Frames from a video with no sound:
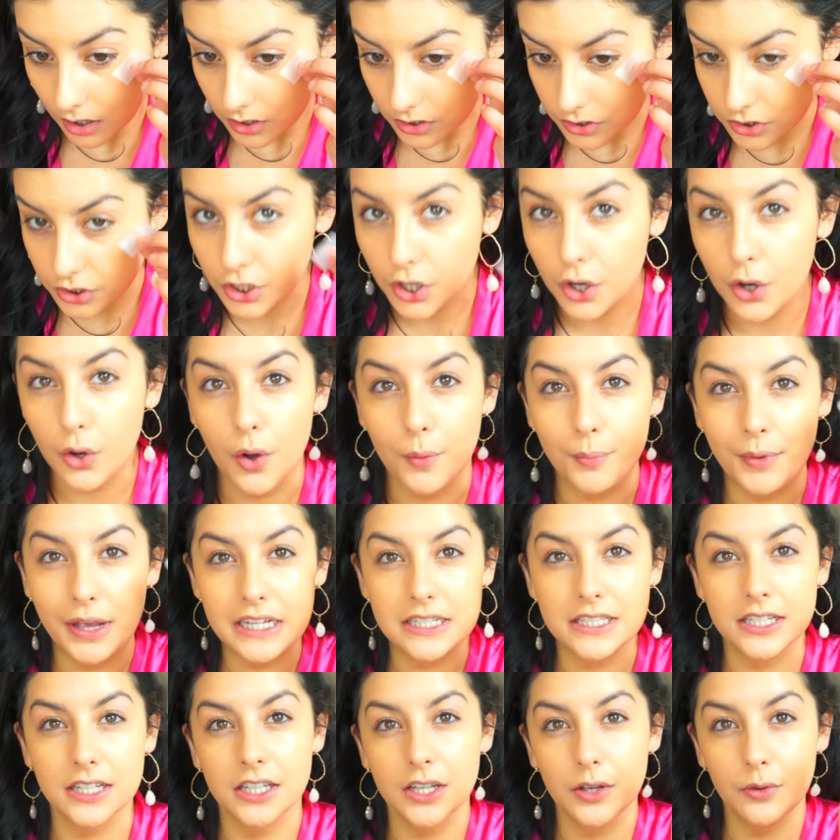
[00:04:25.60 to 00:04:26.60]
So
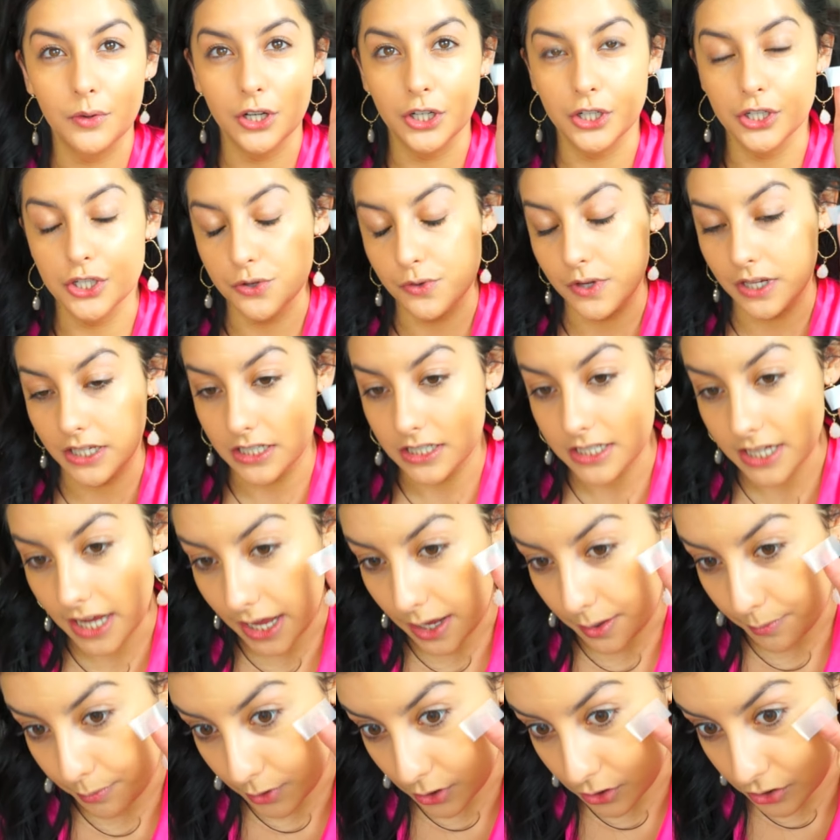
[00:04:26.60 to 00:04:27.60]
basically when you're doing
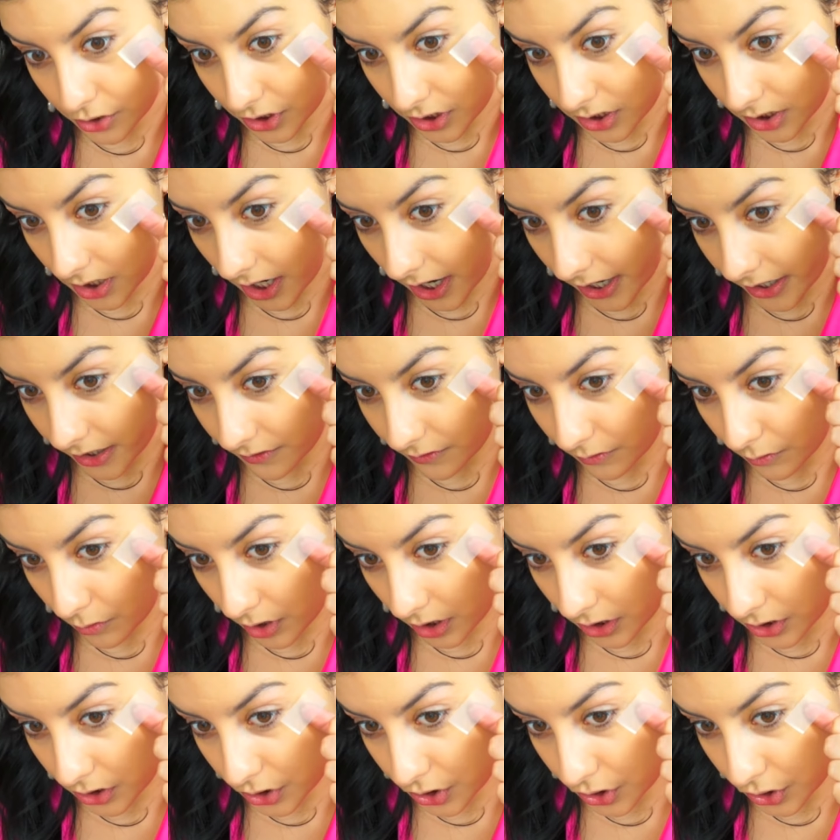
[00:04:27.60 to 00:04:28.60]
tape, you just kind of want